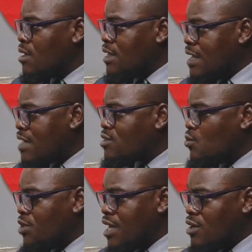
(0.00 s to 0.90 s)
Yet
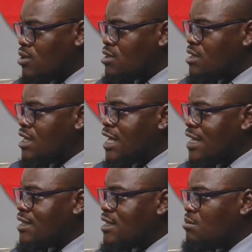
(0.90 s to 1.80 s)
we are not seeing
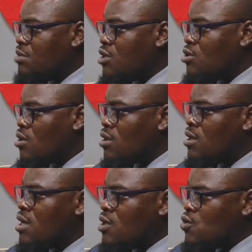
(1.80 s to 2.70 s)
anything being done
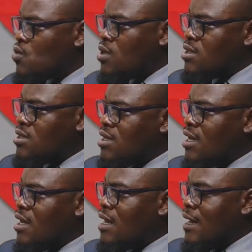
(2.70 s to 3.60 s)
towards
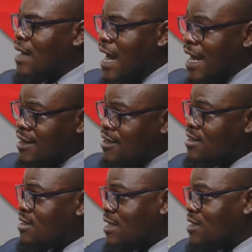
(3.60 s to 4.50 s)
uh, either
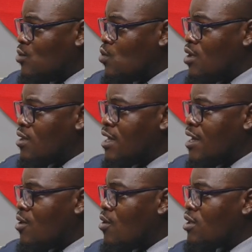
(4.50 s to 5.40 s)
starting work there
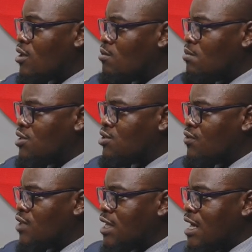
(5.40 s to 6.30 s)
or the completion
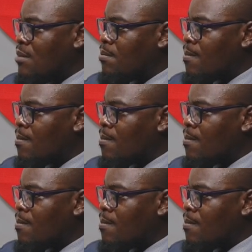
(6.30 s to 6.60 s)
of the dam.